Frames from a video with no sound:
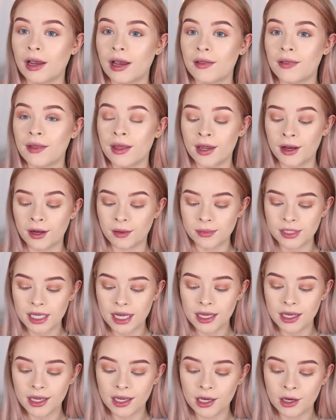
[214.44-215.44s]
And then I'm
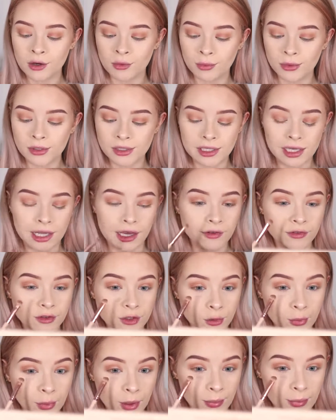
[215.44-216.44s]
taking what's left
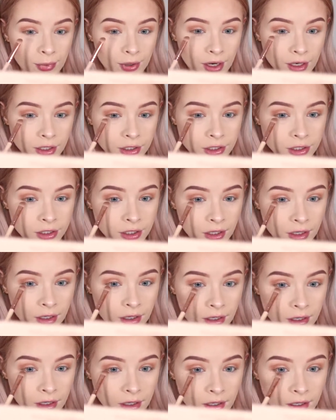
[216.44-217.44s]
on my brush,
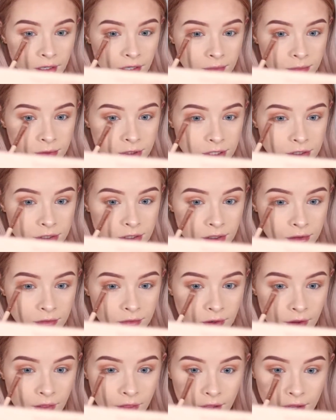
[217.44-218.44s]
I'm just going
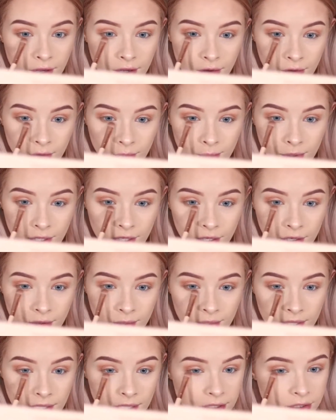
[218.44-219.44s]
to run that along my
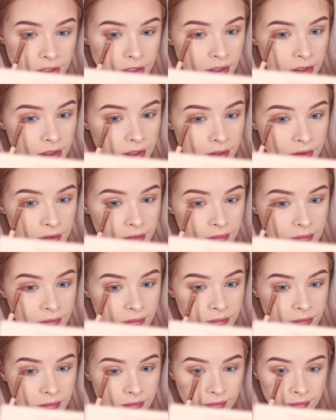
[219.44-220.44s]
lower lash line,
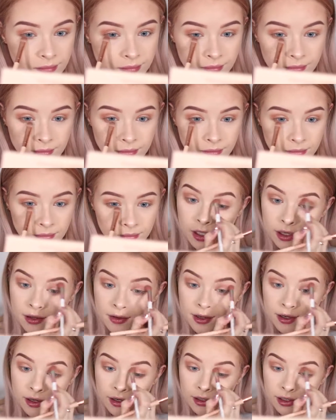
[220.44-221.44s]

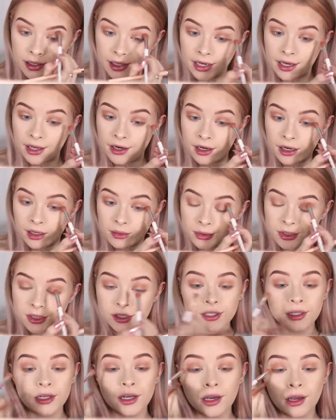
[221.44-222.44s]
and then again I'm
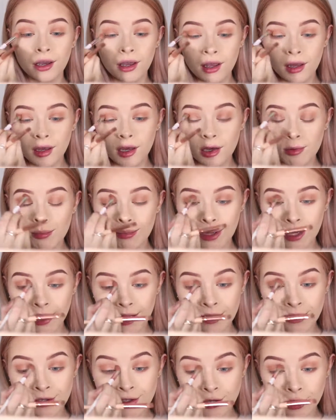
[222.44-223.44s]
just going to
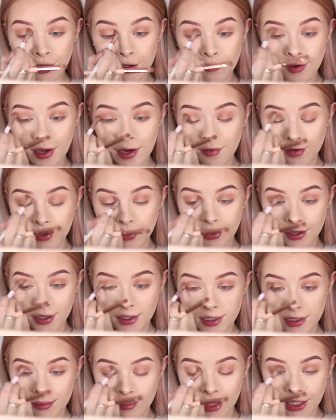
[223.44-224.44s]
blend over
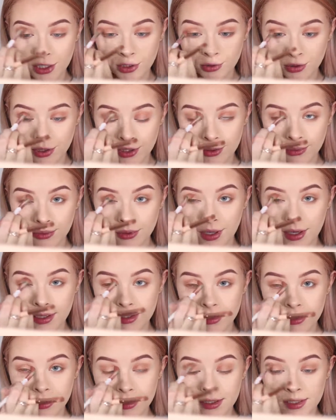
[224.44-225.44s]
everything to make sure it's all
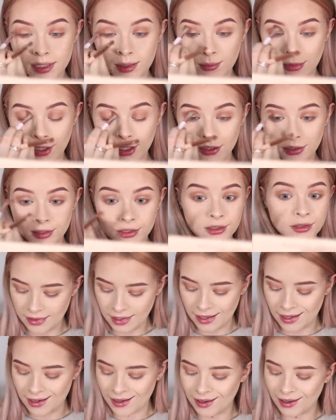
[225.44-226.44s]
nice and seamless.
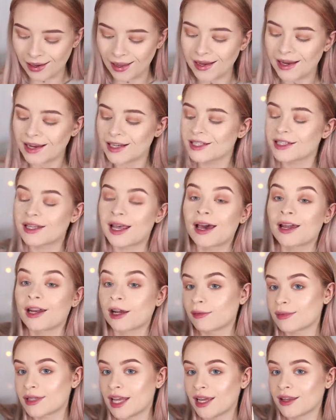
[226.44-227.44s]
Then, like I said,
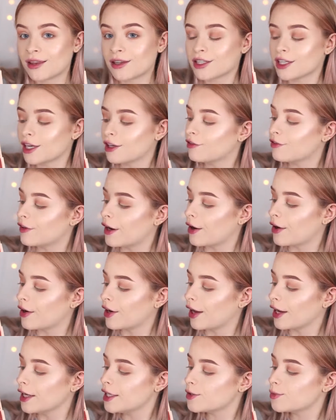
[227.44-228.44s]
I'm taking the shade Fairy
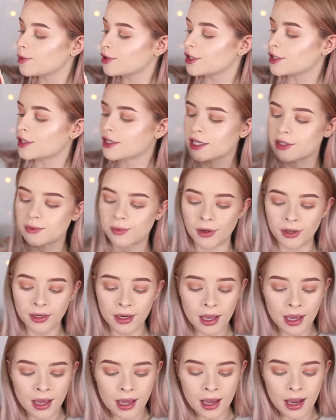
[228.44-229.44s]
Lights, which is this one,
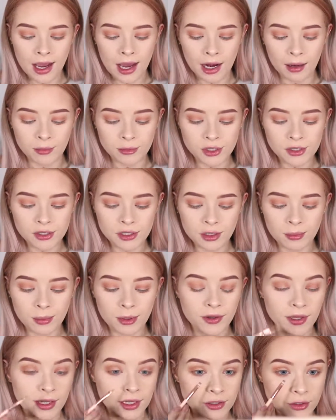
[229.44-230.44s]
and I'm just going to
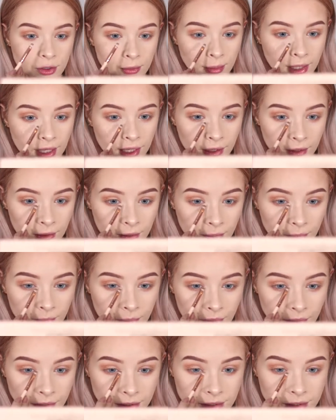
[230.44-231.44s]
put this on my inner
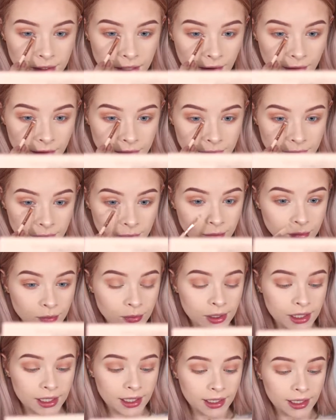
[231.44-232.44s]
corners, and this
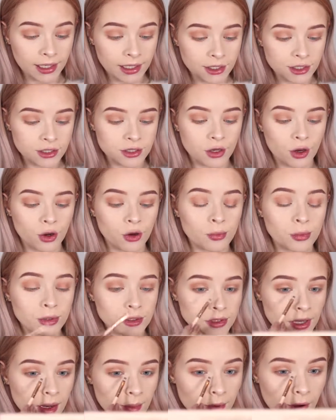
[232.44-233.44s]
really just
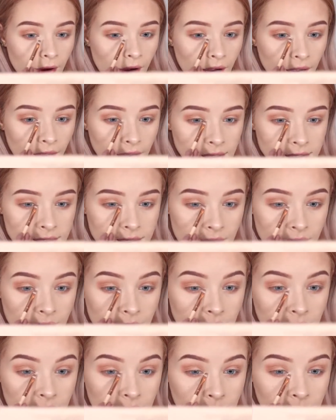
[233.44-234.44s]
opens up your eyes,
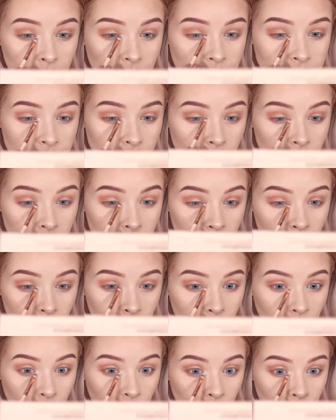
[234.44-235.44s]
makes it look a
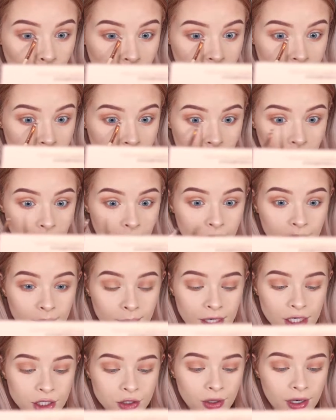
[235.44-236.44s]
lot more awake, and it
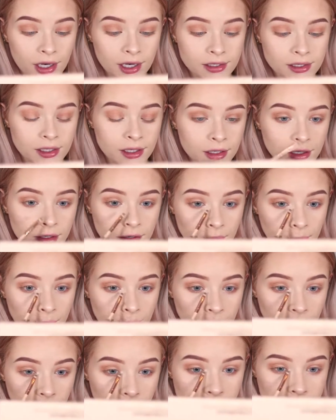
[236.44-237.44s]
makes your eyes look a lot
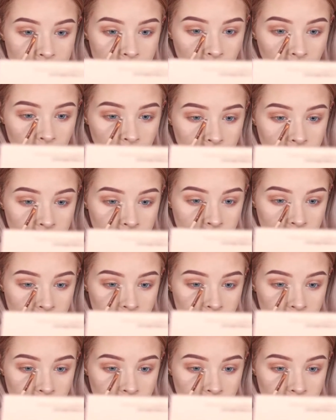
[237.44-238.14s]
brighter.